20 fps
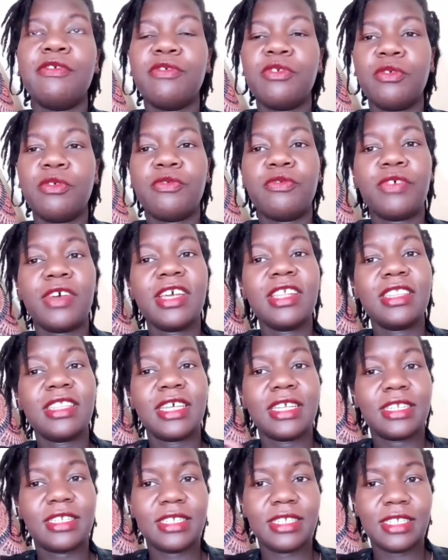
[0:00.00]
you find
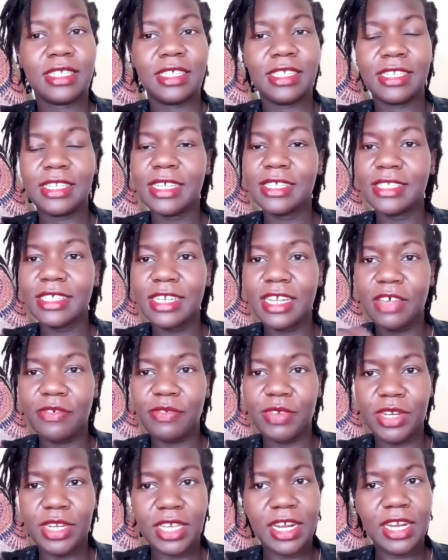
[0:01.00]
that it doesn't have
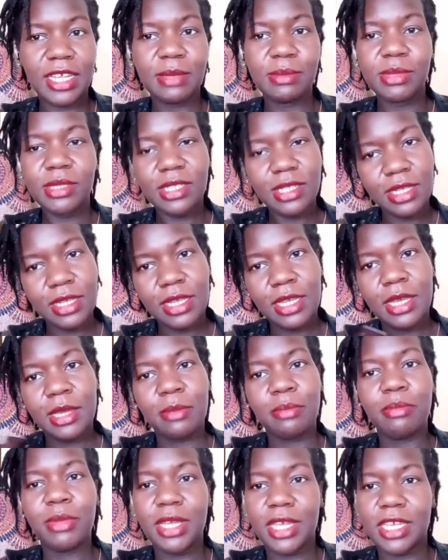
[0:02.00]
any claims,
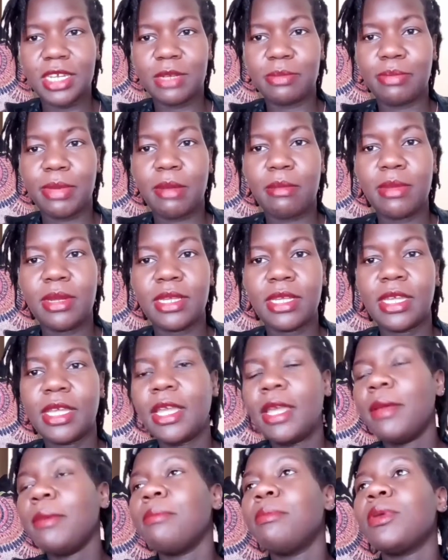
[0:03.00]
make it public,
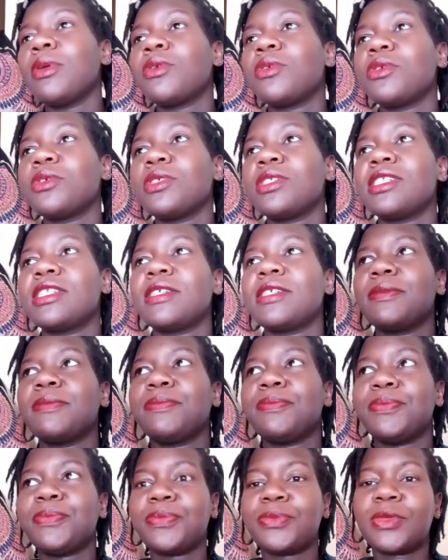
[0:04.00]
because
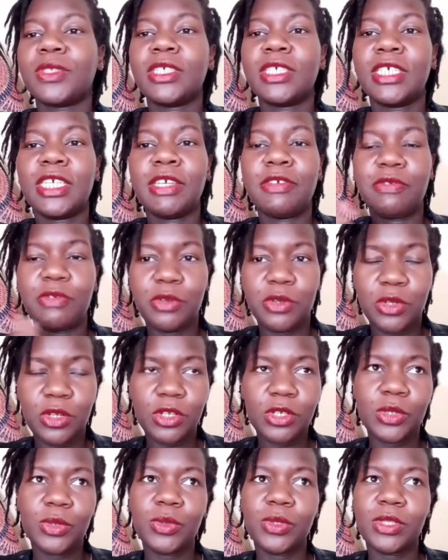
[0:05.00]
if you don't
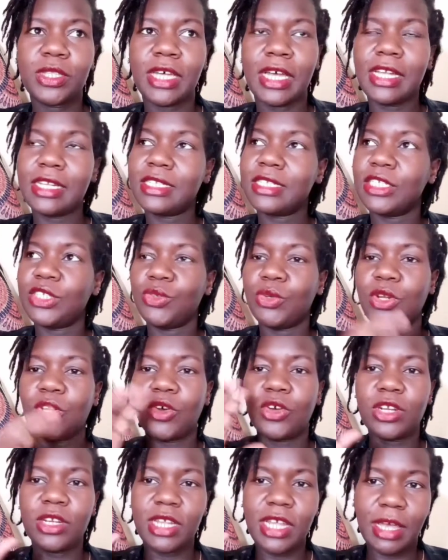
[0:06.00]
do that, it will
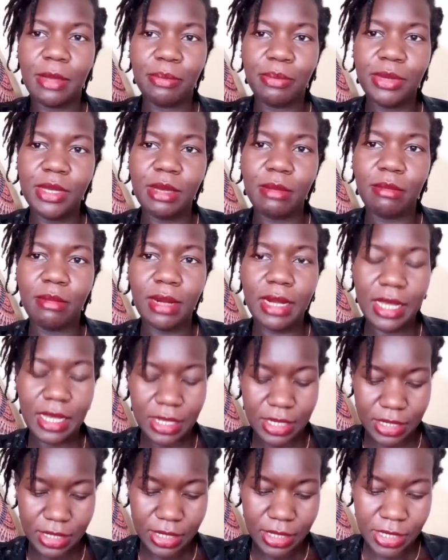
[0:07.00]
only appear black
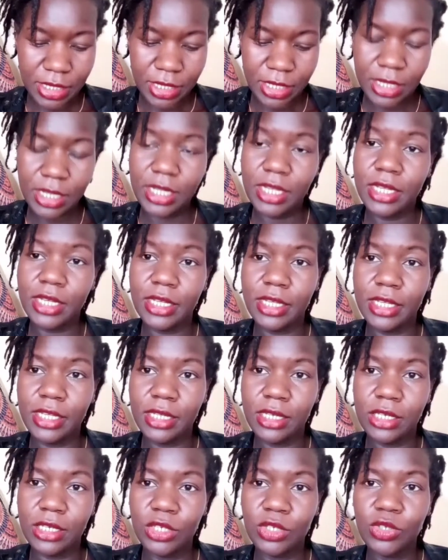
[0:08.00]

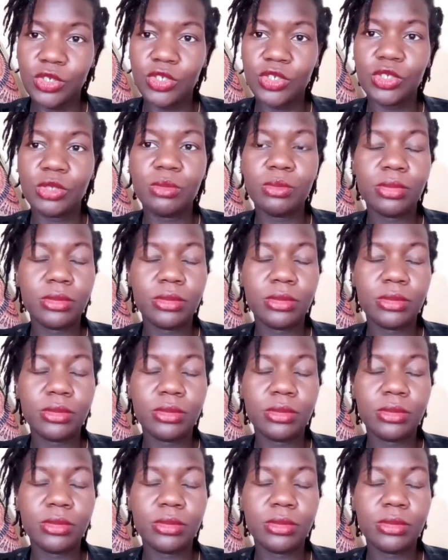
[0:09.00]
in YouTube,